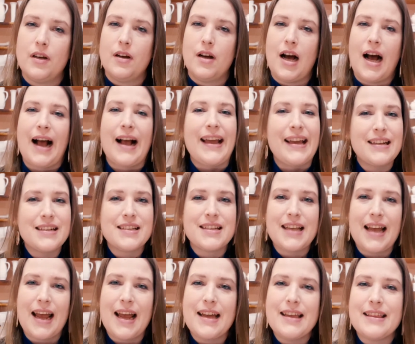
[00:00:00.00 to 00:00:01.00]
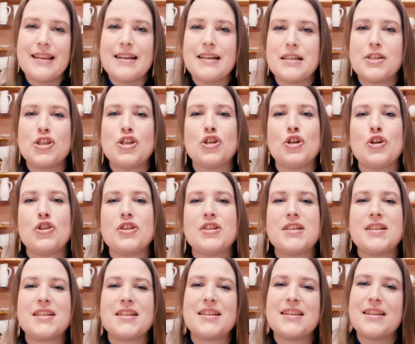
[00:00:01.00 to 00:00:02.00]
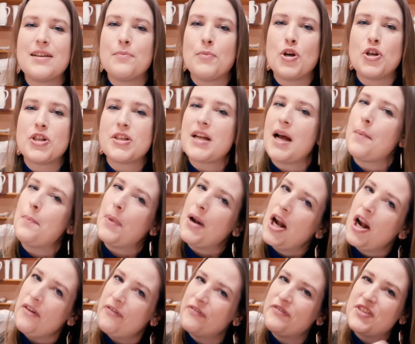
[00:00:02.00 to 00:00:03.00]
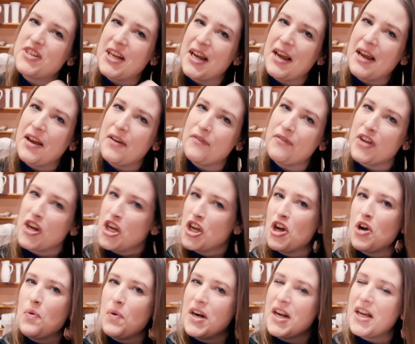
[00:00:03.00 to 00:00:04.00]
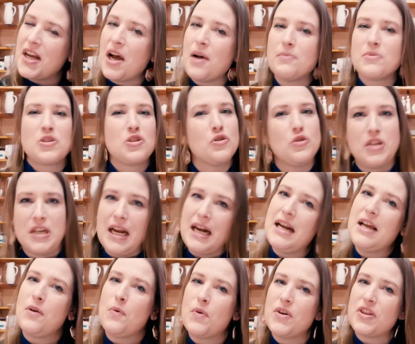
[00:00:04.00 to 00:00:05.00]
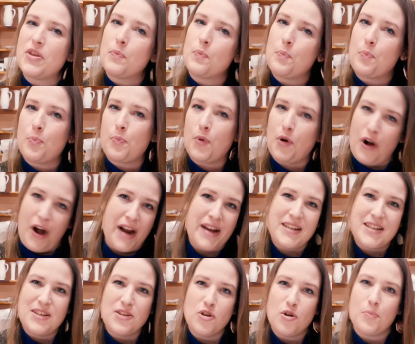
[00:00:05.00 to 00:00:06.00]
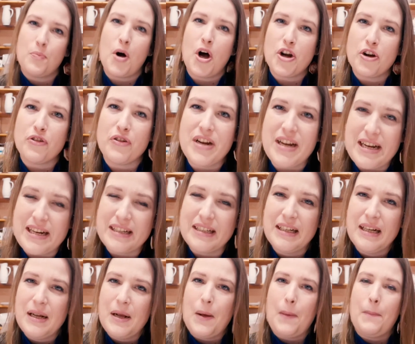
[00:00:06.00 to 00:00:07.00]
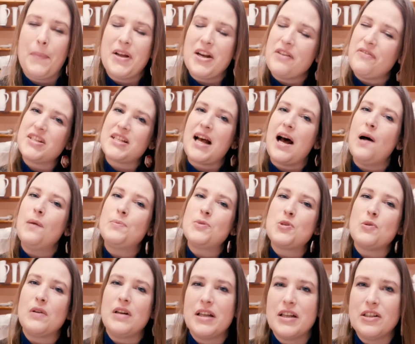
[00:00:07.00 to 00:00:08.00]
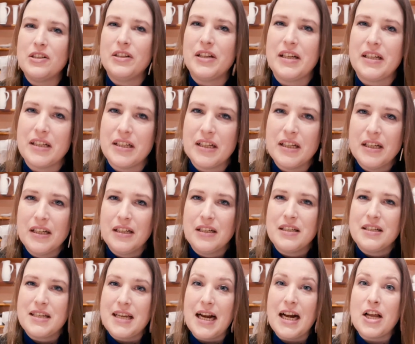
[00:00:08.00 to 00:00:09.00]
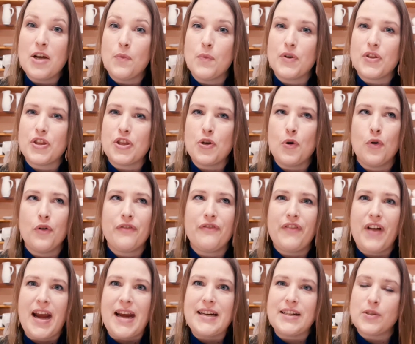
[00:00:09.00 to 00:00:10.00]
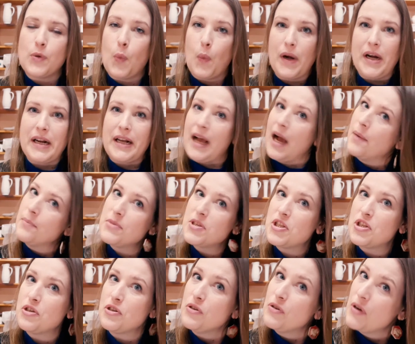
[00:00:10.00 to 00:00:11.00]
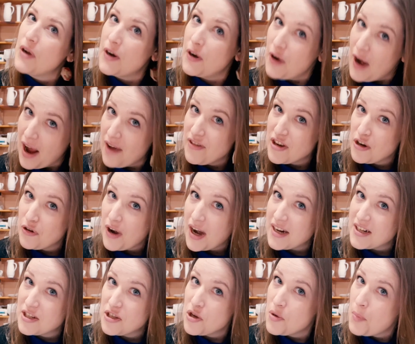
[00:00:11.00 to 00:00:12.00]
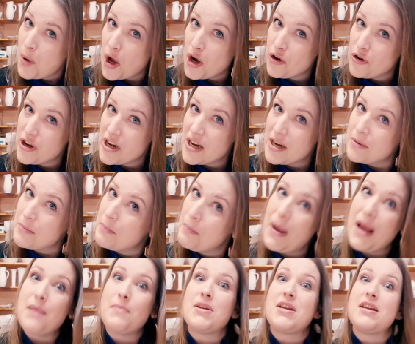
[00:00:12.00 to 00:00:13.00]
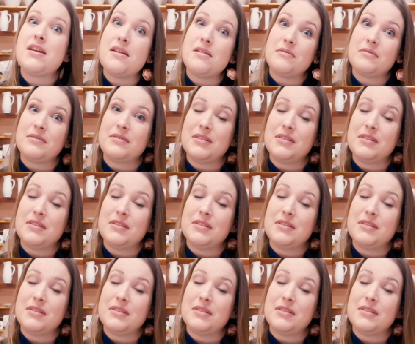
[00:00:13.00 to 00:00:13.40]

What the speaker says: I can say that, you know, this isn't the most uplifting video when it comes to dealing with cracks in your pottery, but if it's helped you a little in dealing with your fate when it comes to having cracks in your pottery, maybe